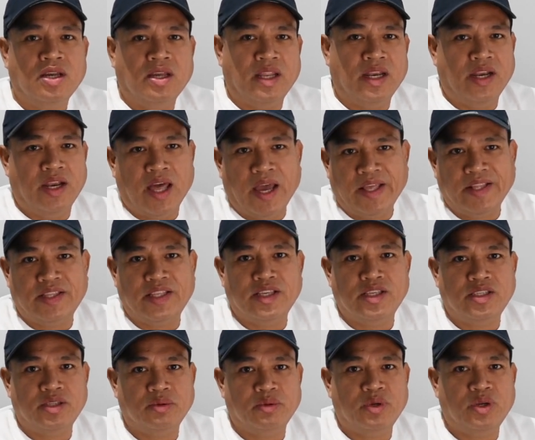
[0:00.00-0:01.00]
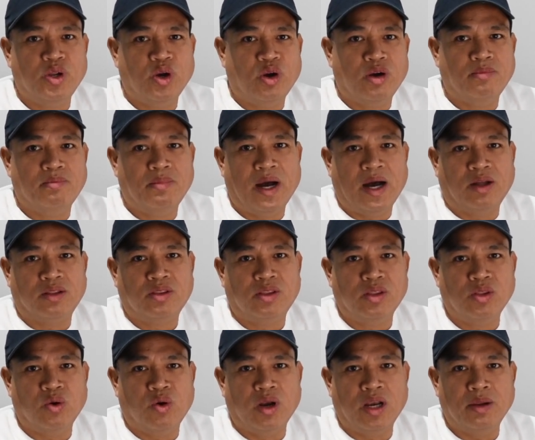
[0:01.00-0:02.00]
and 90s, you know about
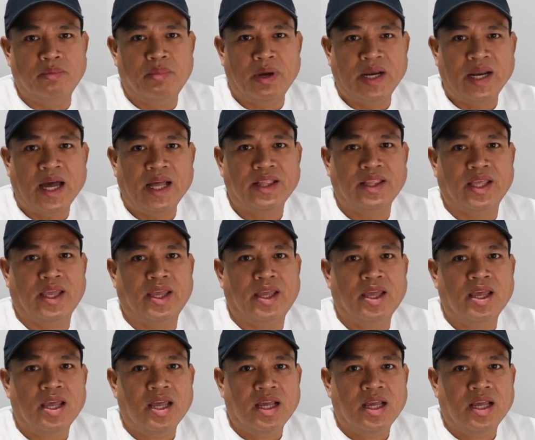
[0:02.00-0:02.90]
Noli Banate,